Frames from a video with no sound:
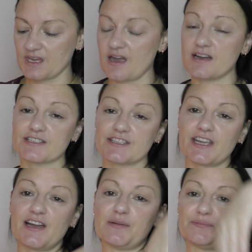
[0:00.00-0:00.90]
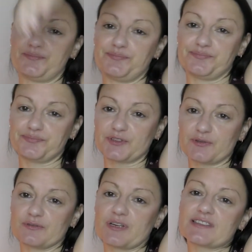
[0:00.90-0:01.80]
Under the arm.
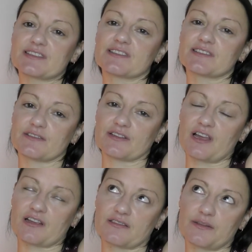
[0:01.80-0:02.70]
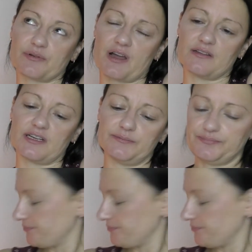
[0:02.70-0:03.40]
or it's just sort of like the bra line.